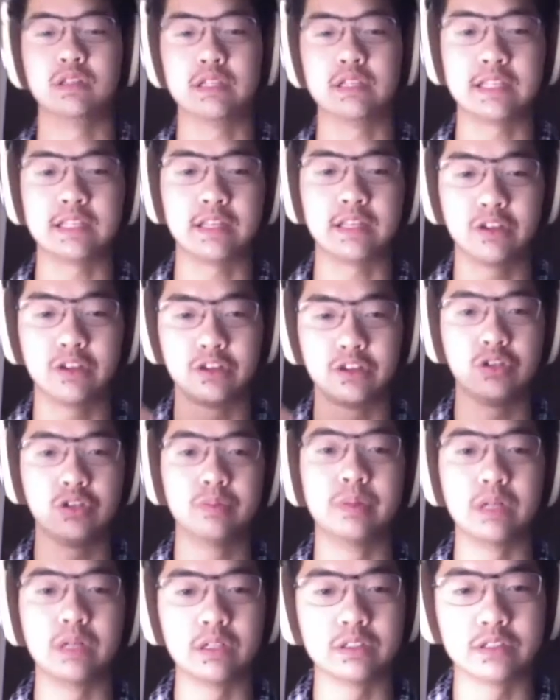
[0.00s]
That's
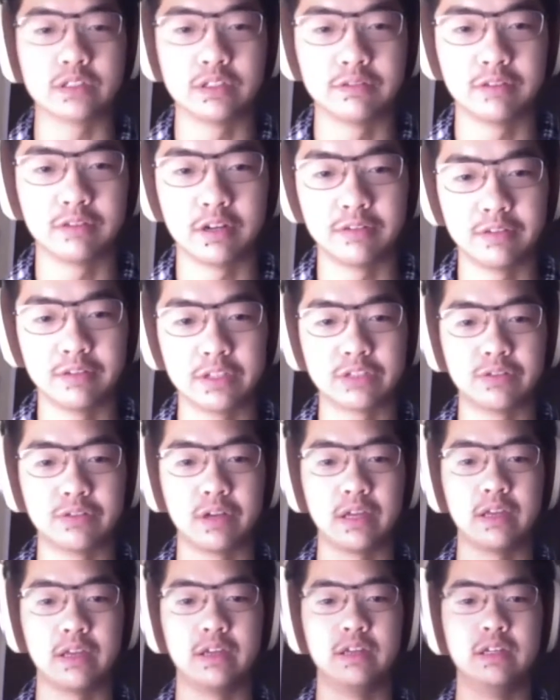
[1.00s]
superposition.
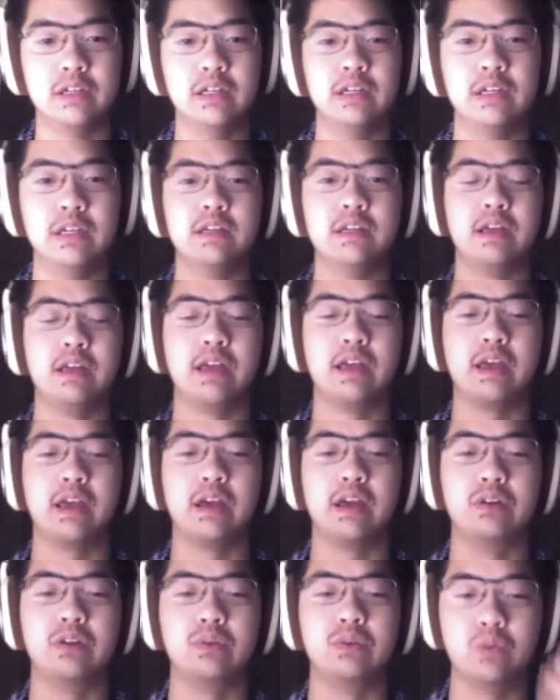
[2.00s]
Entanglement
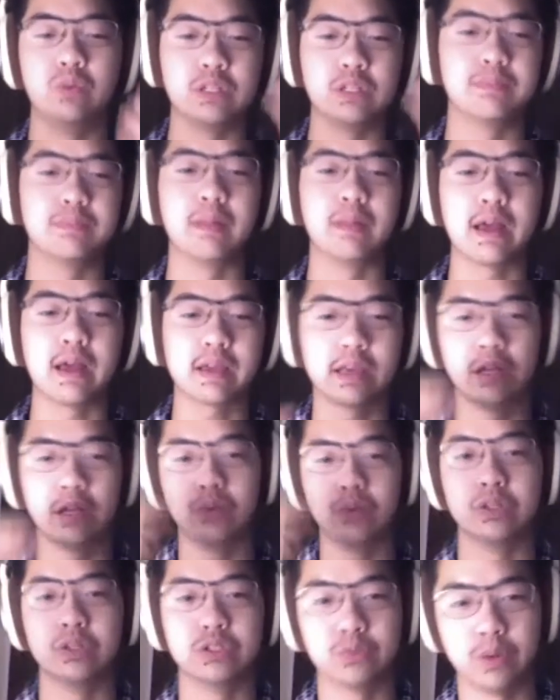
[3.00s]
is meaning
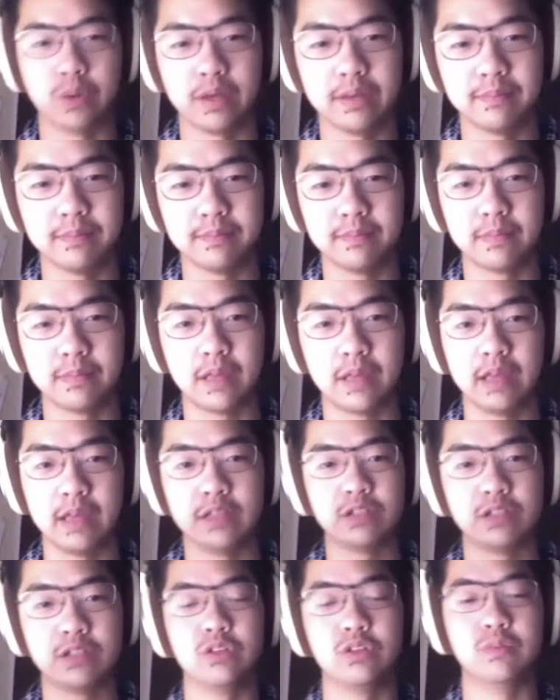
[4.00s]

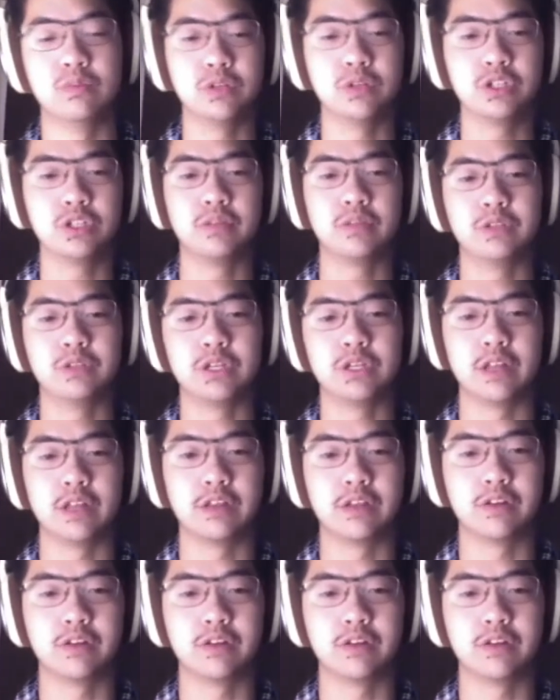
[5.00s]
they basically